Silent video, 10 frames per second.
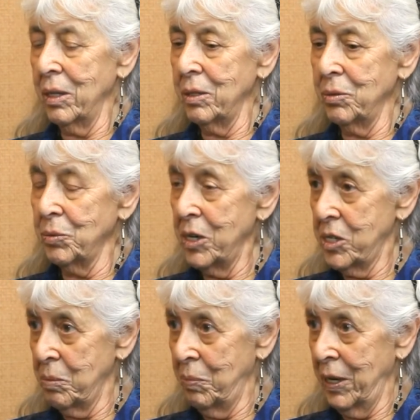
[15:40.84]

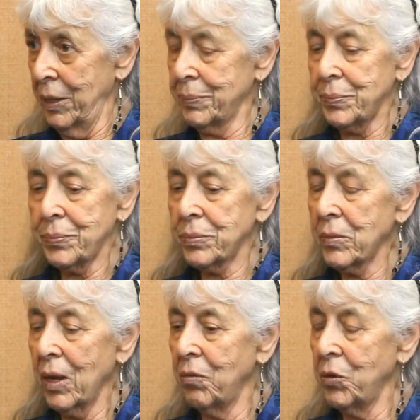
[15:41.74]
Reason being,
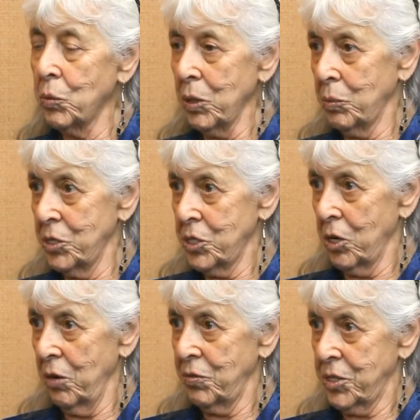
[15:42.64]
if you work with
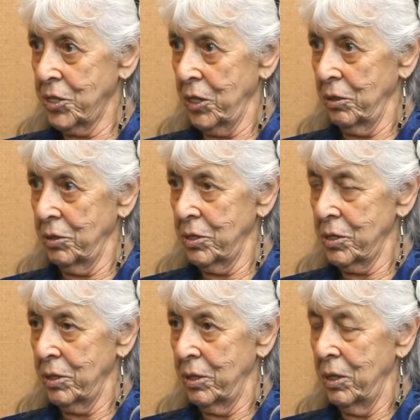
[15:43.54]
soft stones
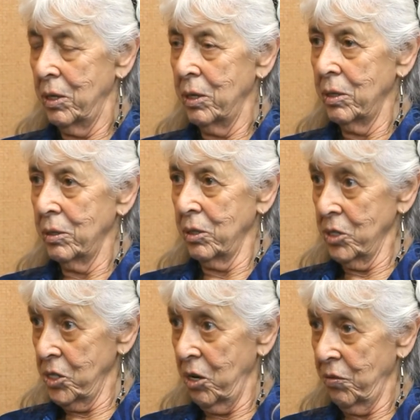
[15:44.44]
or
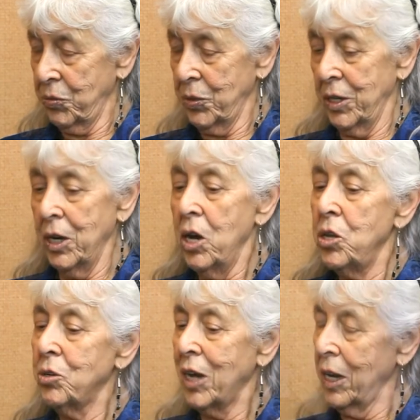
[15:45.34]
softwood,
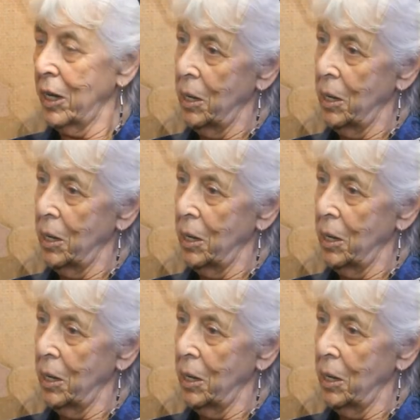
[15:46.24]
you can't get a